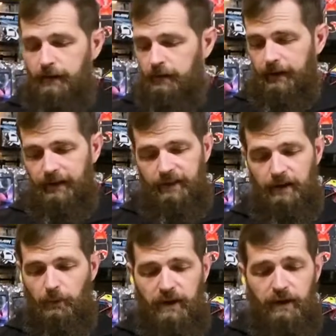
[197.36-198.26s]
Like I
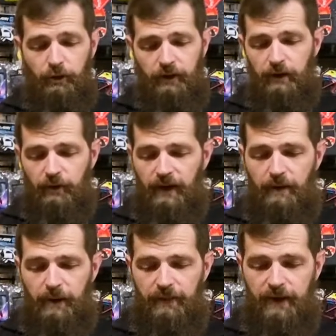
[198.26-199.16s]
said, what else can you say
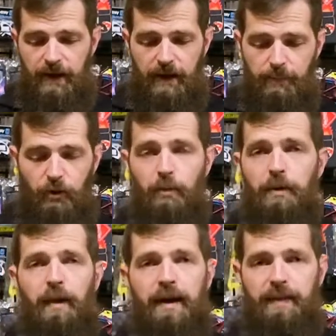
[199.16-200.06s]
about the amp? Super
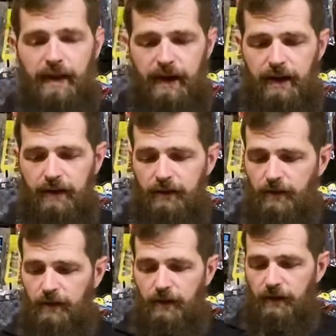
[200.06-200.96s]
light in the hands,
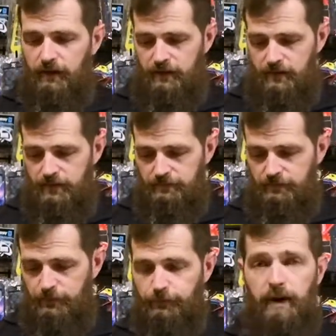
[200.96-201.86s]

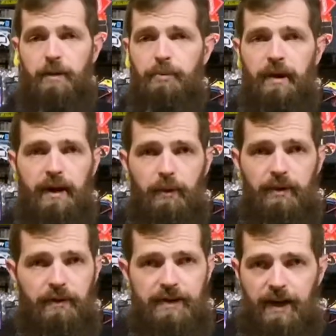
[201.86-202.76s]
fun to play with.
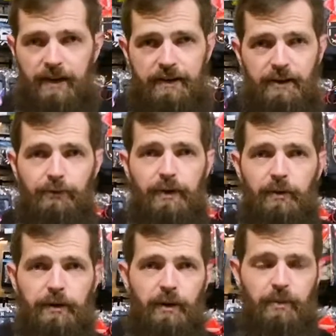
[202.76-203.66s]
I've taken it to the field
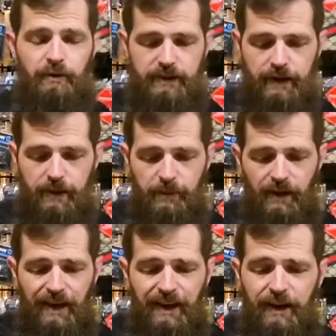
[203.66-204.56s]
a number of times.
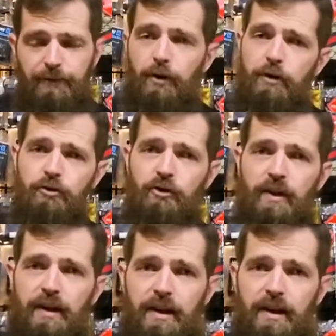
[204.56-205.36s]
If you're interested